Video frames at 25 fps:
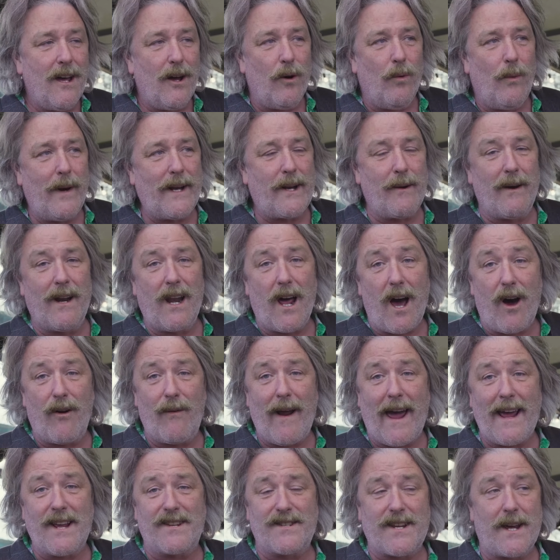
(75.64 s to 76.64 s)
We do a lot of
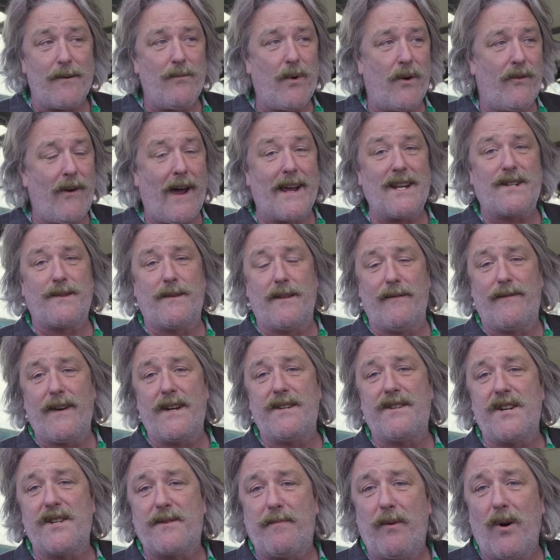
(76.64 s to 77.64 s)
racing. We race with the
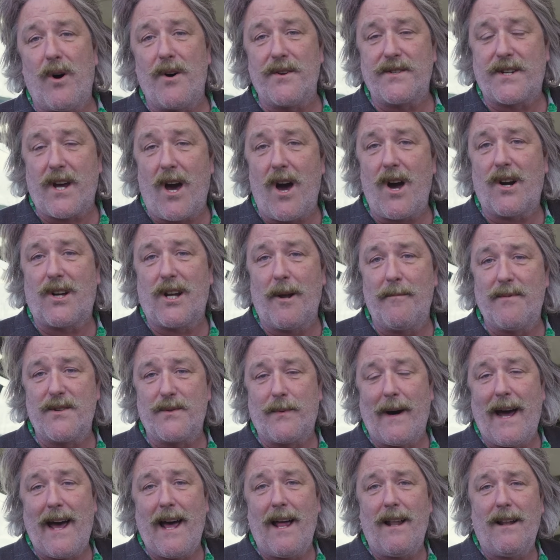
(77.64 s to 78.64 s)
Vintage Sports Car Club as
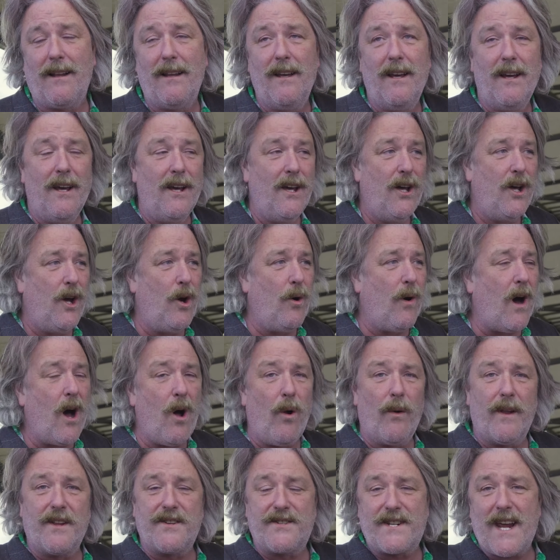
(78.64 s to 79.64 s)
well, who
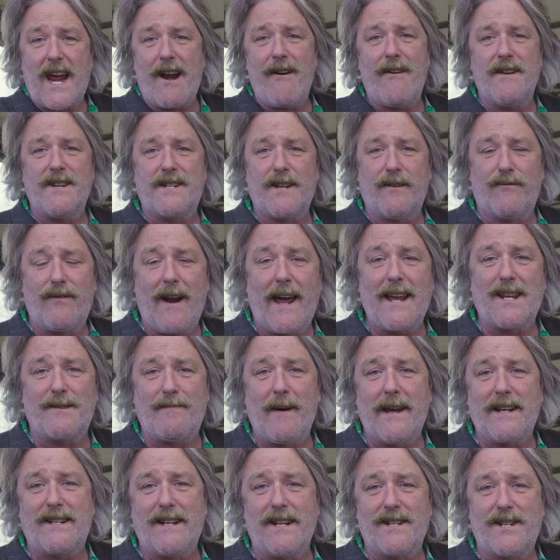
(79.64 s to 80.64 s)
hold a series of race
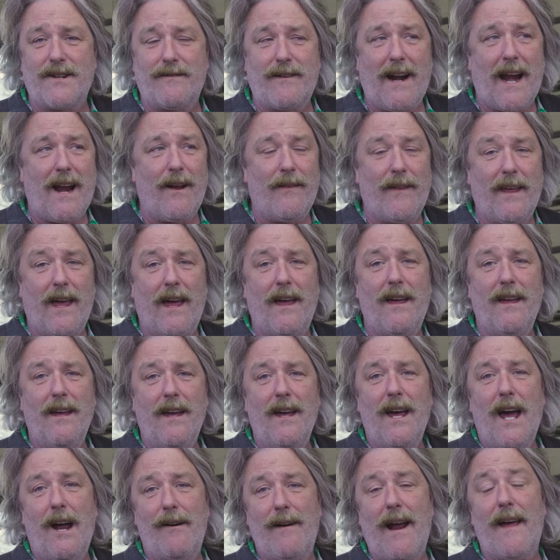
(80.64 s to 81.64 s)
meetings around the
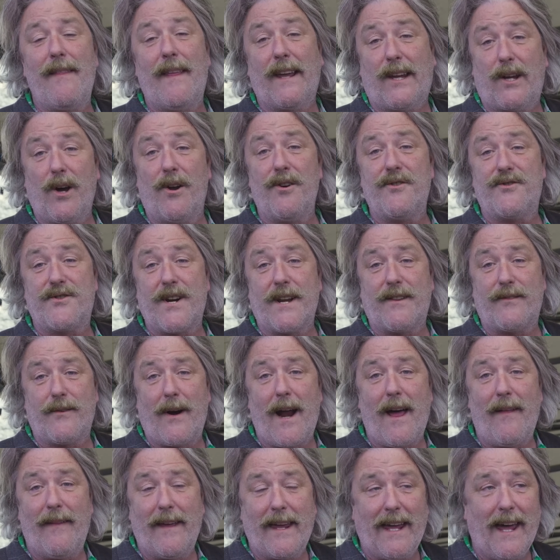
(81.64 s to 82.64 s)
country
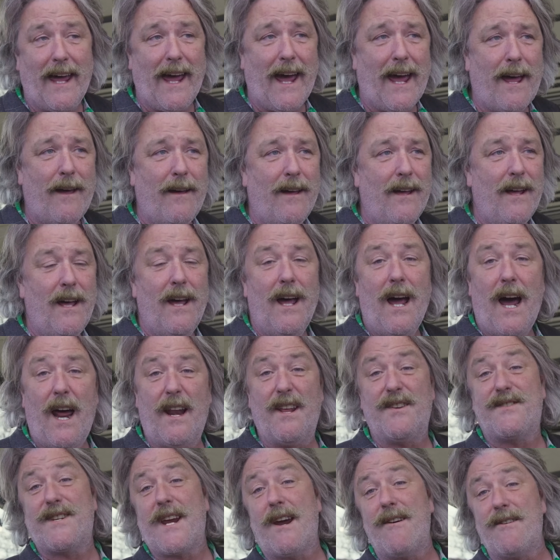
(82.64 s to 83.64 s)
throughout the year, and
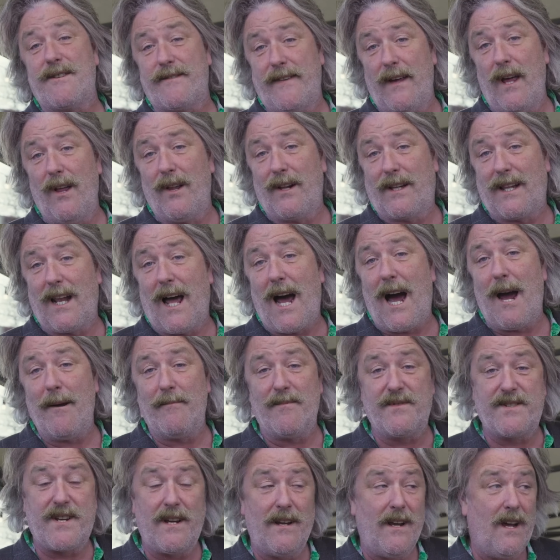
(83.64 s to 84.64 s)
a series of hill
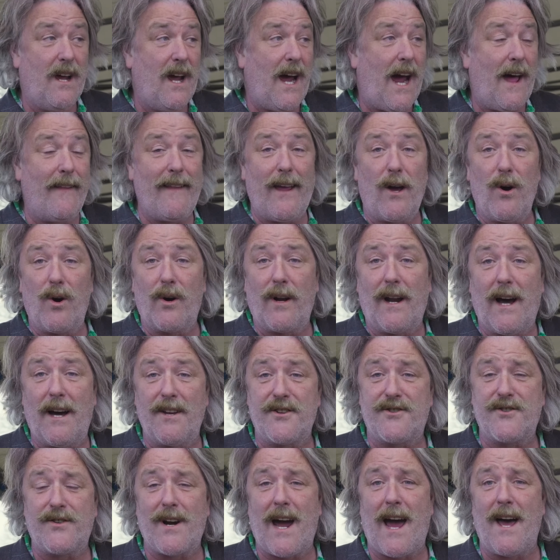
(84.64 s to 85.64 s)
climbs, and they
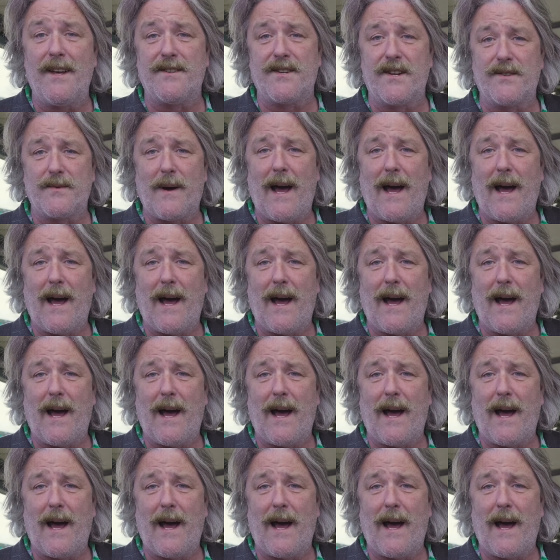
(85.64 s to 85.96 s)
organise trials as